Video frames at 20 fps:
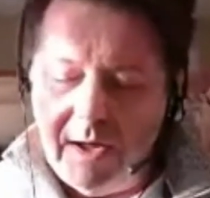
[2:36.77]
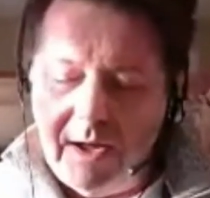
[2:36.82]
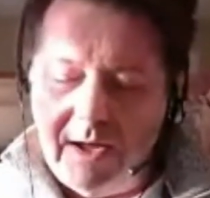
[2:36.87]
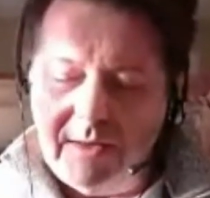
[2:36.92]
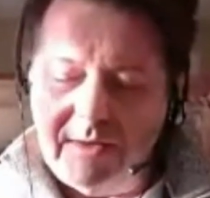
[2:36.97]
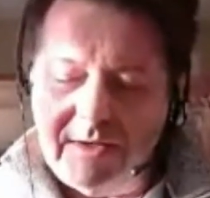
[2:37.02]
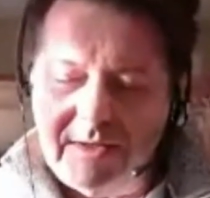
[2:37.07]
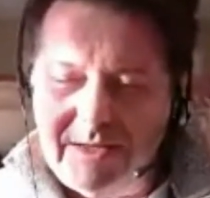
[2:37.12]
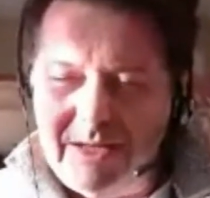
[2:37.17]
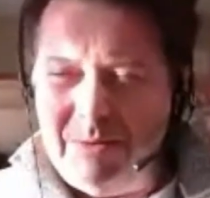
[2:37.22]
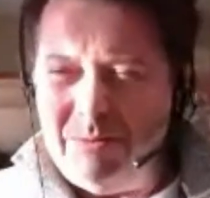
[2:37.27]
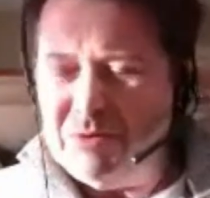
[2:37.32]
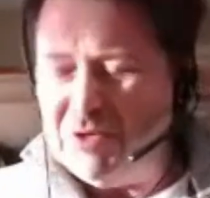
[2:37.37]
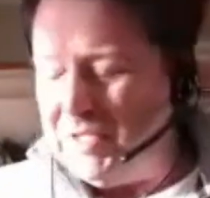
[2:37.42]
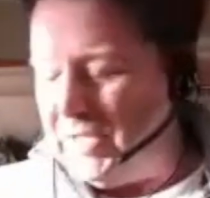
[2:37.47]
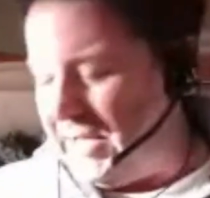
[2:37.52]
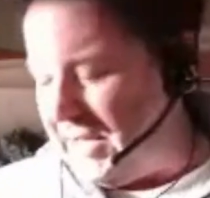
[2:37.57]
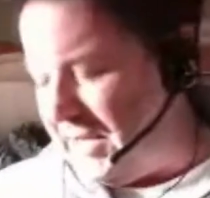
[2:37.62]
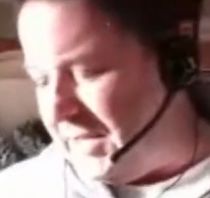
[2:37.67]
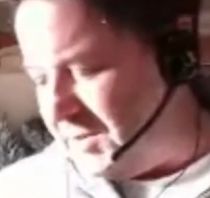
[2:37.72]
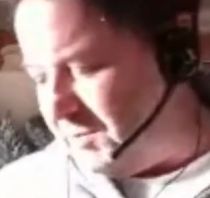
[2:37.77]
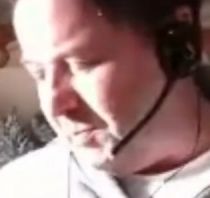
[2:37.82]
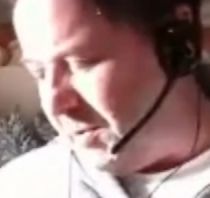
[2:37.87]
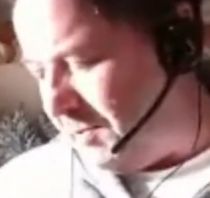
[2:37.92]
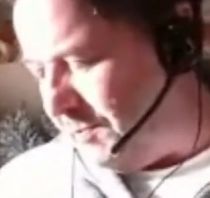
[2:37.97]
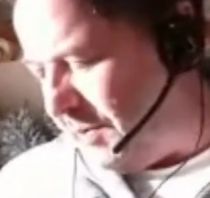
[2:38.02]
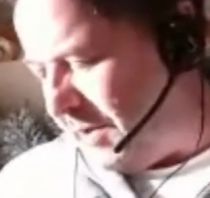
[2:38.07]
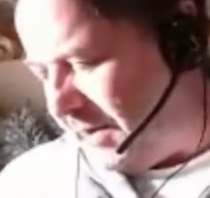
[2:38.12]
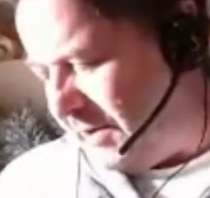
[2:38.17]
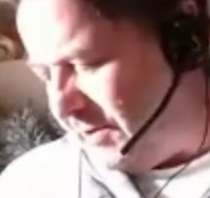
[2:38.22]
and the deep state is
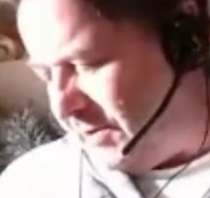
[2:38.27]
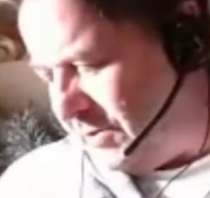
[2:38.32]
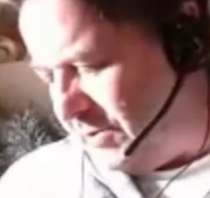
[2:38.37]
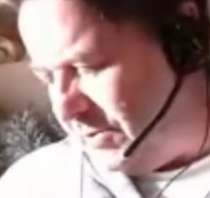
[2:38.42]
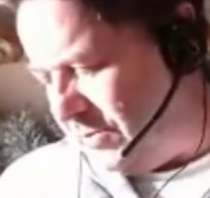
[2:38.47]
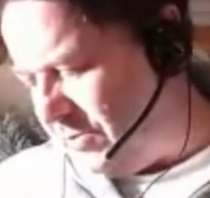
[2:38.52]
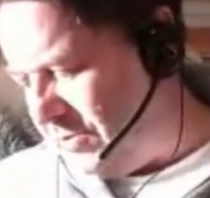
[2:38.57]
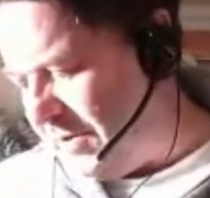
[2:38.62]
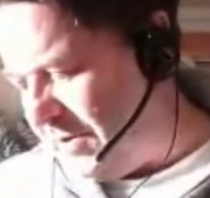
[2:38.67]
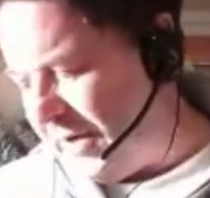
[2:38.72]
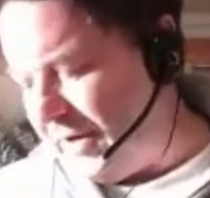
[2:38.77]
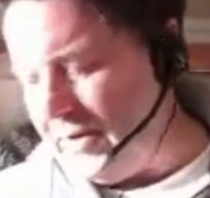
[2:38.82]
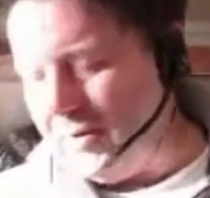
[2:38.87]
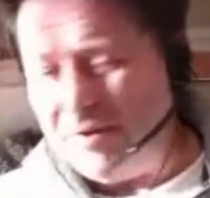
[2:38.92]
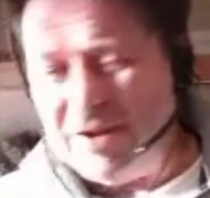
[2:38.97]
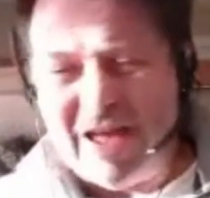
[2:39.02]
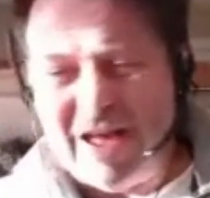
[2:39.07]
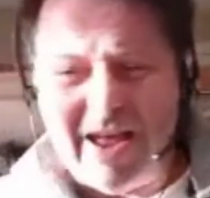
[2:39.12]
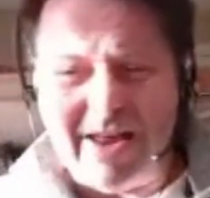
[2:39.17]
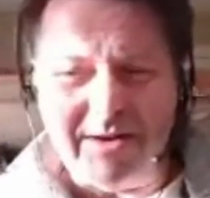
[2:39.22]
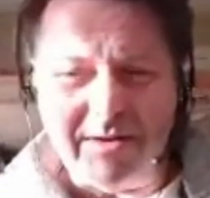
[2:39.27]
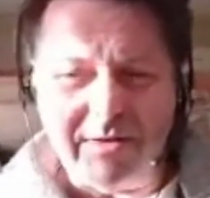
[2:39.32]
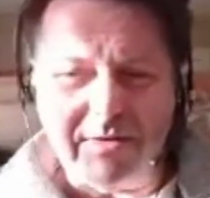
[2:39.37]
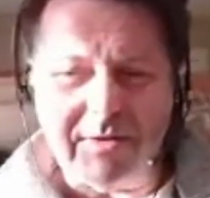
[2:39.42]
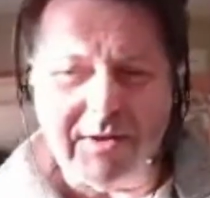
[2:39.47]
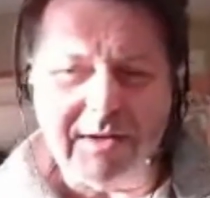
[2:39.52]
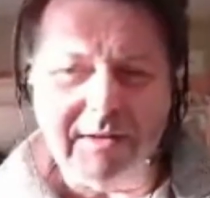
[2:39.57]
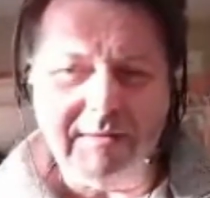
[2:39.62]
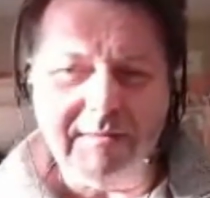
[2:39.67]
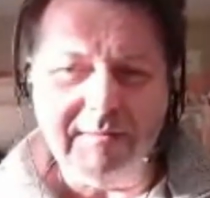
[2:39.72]
prepared to do nigh on
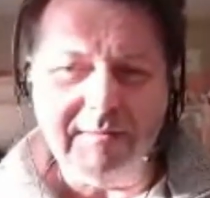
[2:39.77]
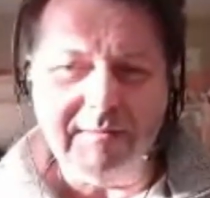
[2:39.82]
anything